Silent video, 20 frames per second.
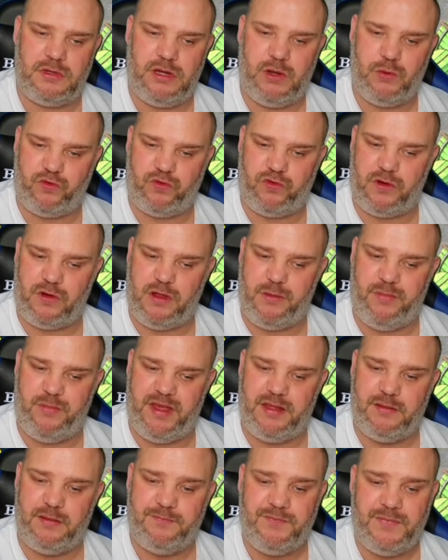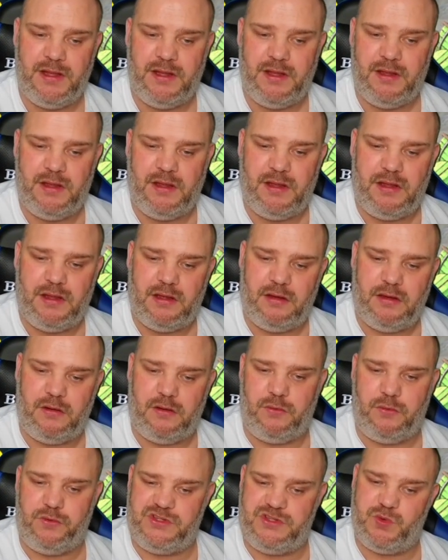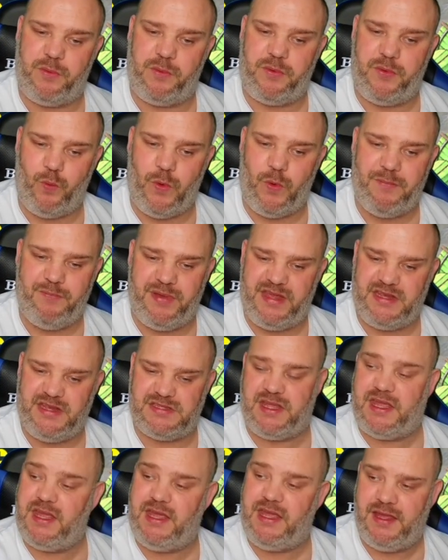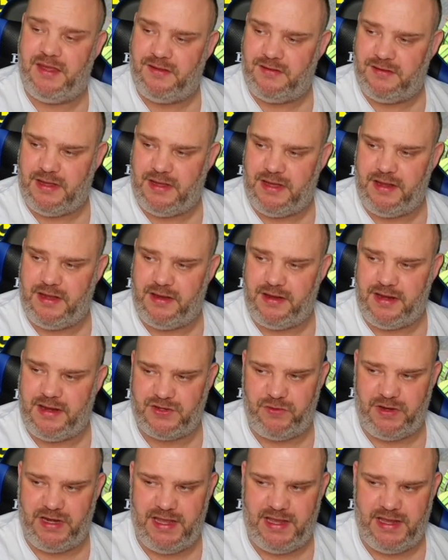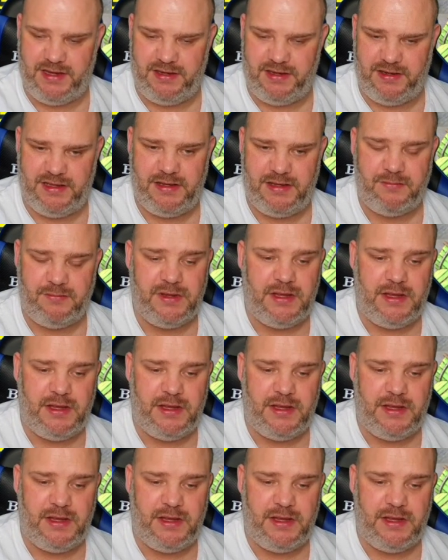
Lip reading: Ultra Nightmare. We're swapping 1 piece of gear. That's really handy.